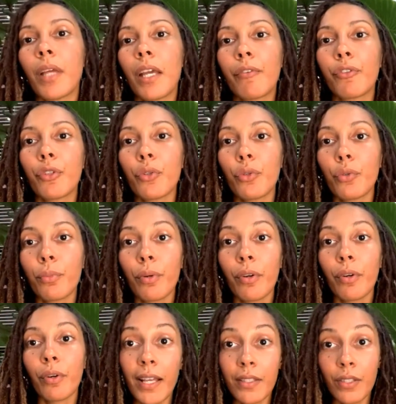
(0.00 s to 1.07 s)
If you
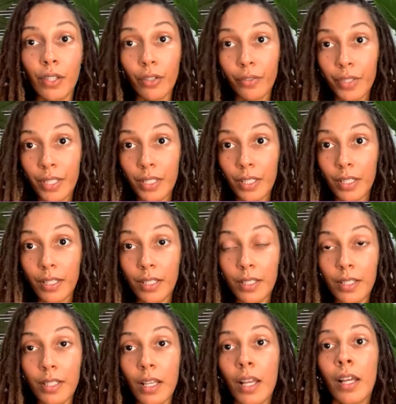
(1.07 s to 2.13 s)
provide
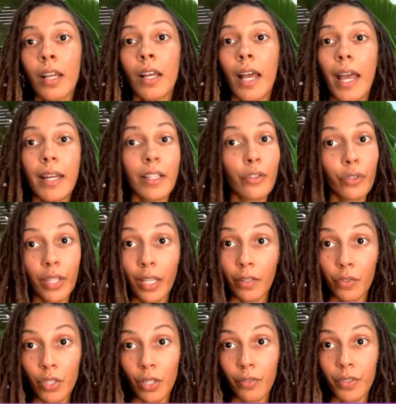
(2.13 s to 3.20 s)
services, any
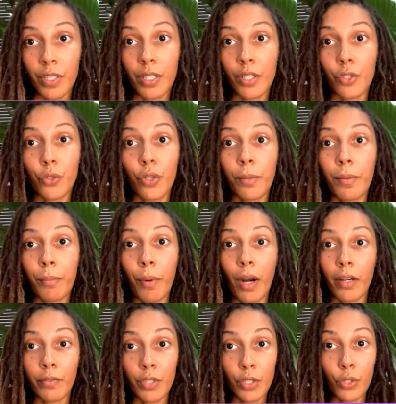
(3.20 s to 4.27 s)
creative services, you can be
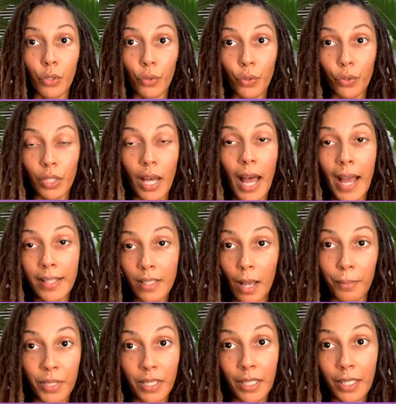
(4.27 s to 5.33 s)
part of the High
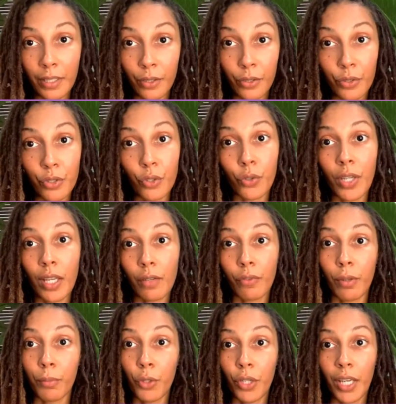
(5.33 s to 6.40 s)
Tops and Heels Creative
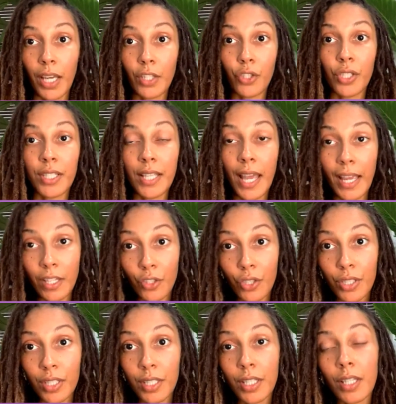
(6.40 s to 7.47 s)
Communications
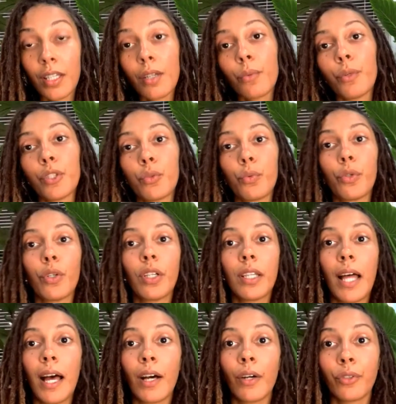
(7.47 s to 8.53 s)
Agency, which will
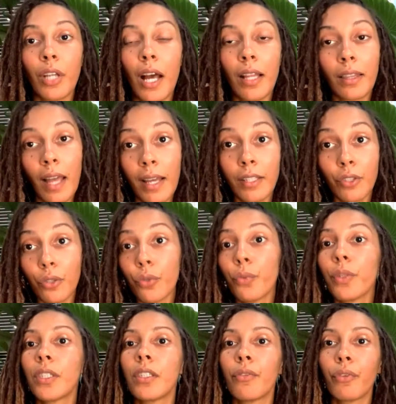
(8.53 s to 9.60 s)
align you
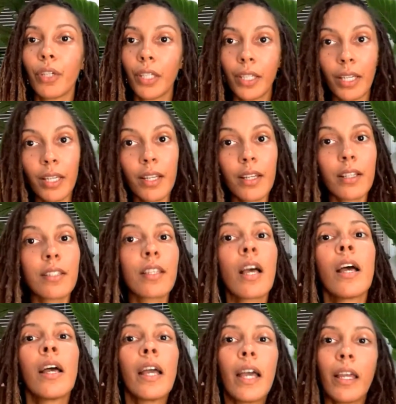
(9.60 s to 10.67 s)
with different gigs
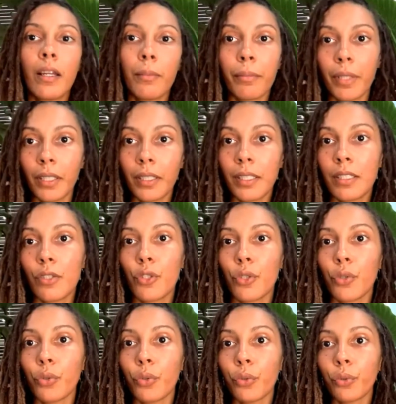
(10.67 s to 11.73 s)
and ability
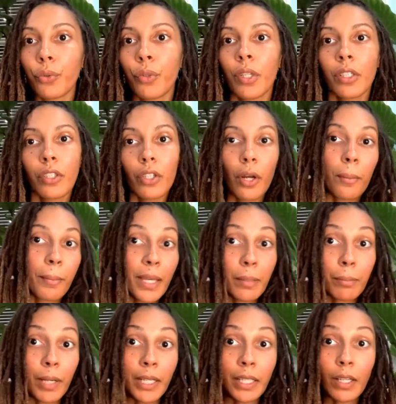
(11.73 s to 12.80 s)
to,
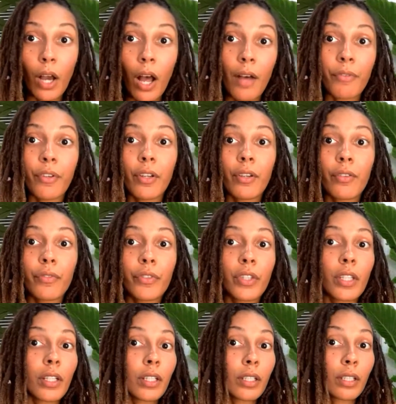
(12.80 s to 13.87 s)
make money off
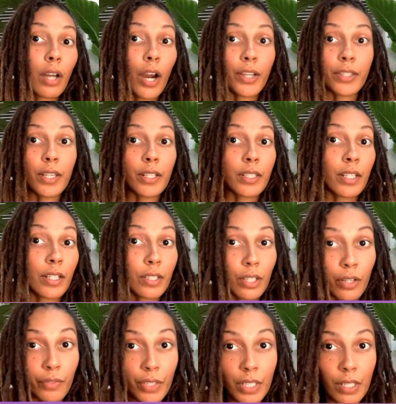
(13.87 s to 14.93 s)
of the artistic
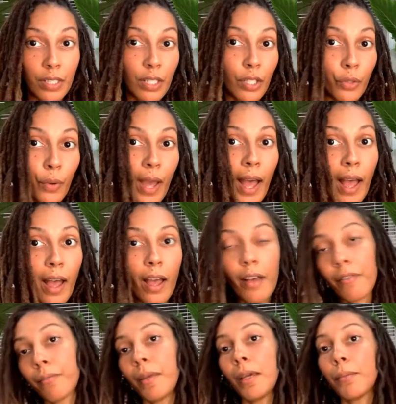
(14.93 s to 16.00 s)
services that you
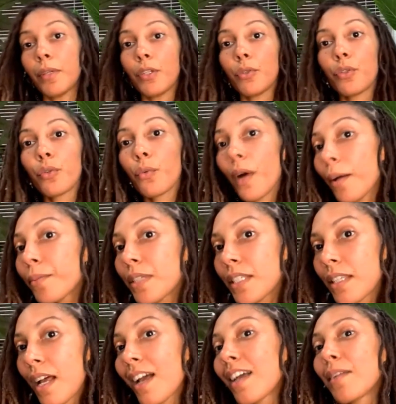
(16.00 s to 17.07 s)
have. Maybe you do web
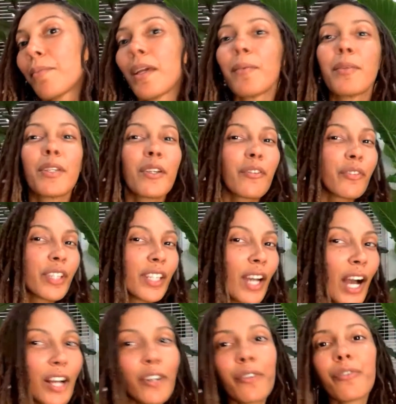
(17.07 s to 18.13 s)
design, maybe you're a
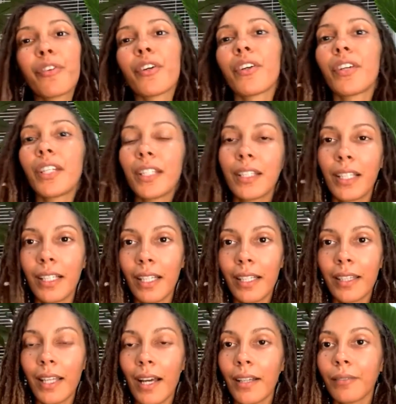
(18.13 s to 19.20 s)
videographer, anything
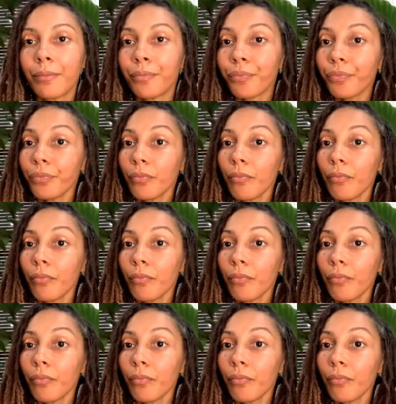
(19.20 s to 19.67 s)
like that.